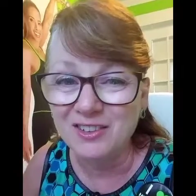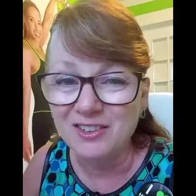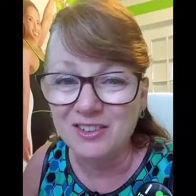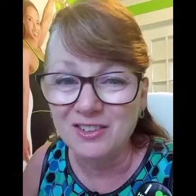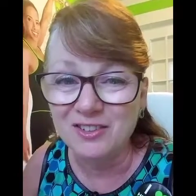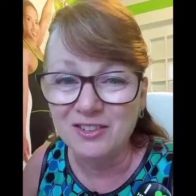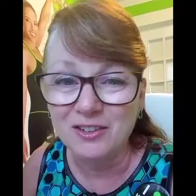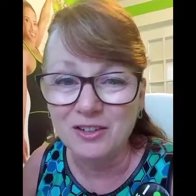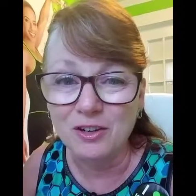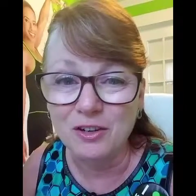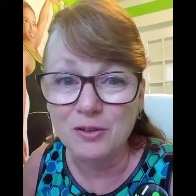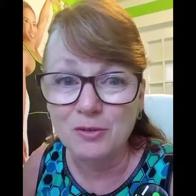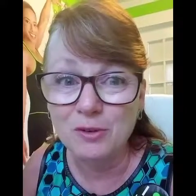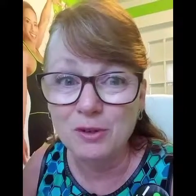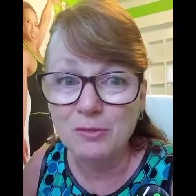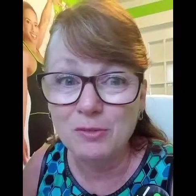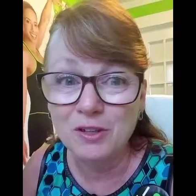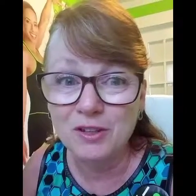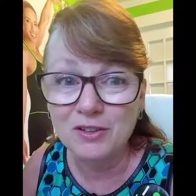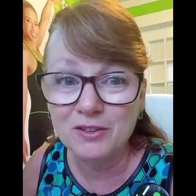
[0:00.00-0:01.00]
you can do your
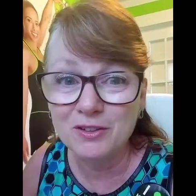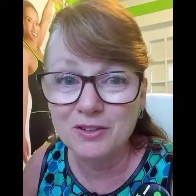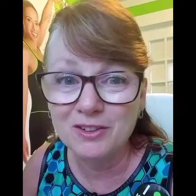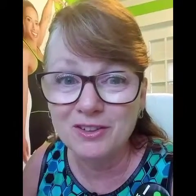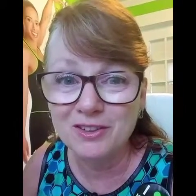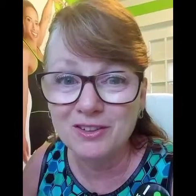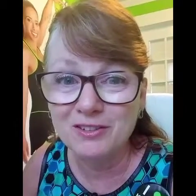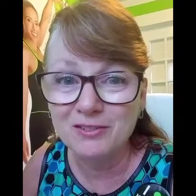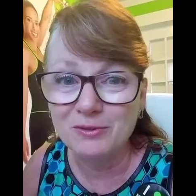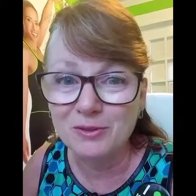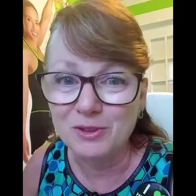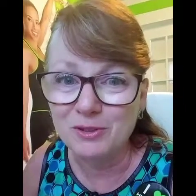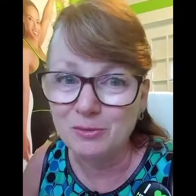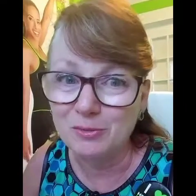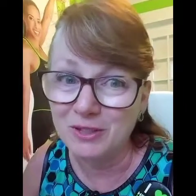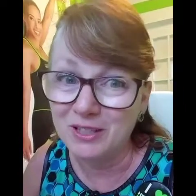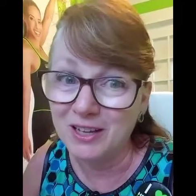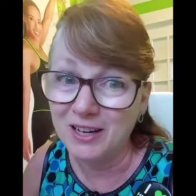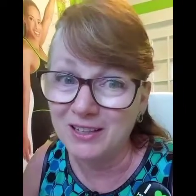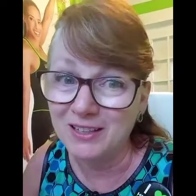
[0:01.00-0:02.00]
3 month goal, which would
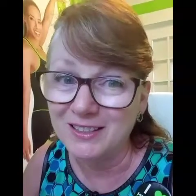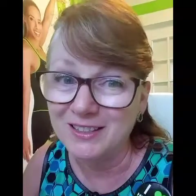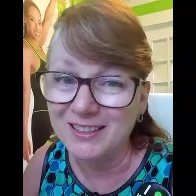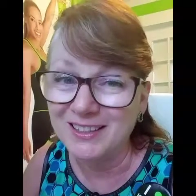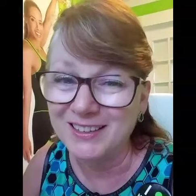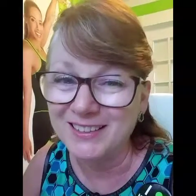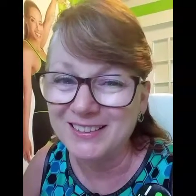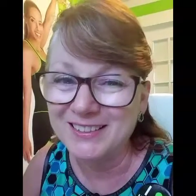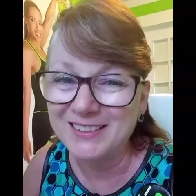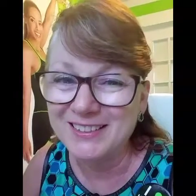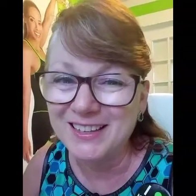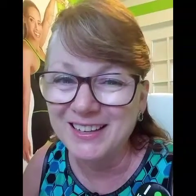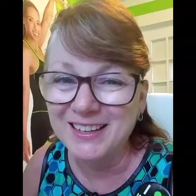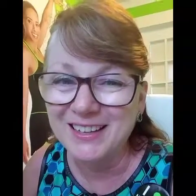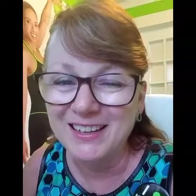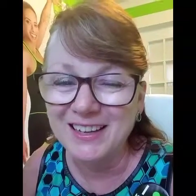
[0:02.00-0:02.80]
be 90 days,